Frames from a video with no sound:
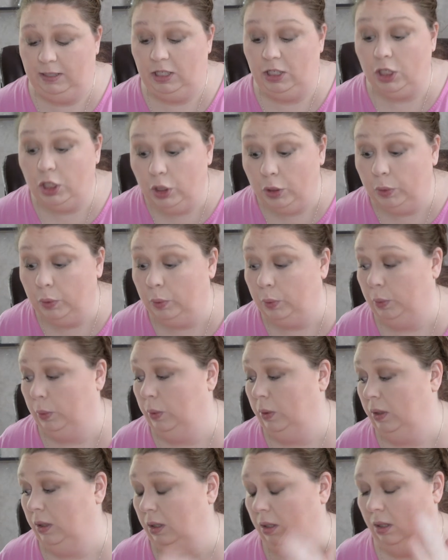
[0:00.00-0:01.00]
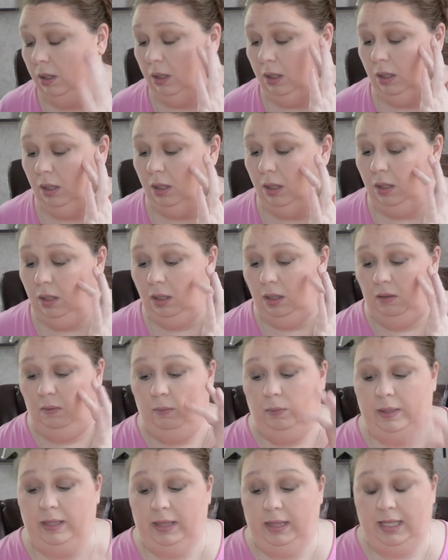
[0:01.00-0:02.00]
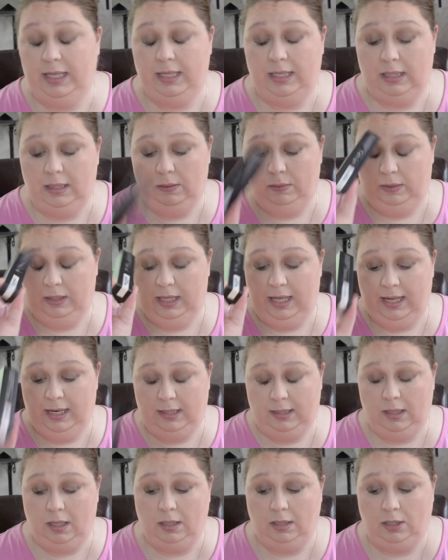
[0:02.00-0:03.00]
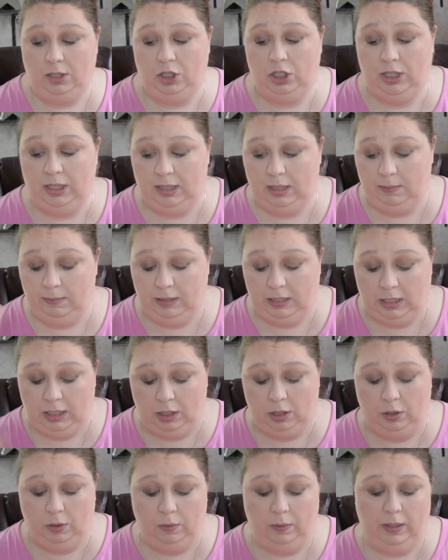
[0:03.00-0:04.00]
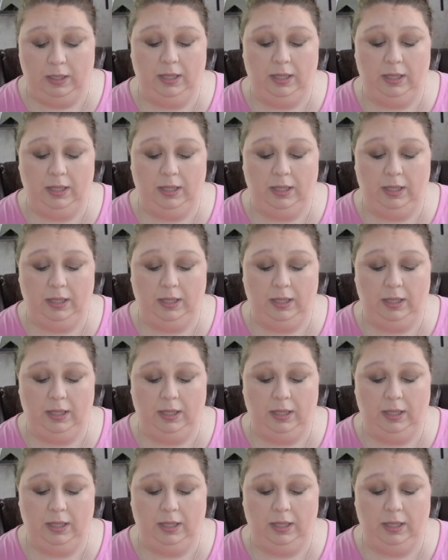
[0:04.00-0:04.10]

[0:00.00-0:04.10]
me two with this with Anastasia she sent me two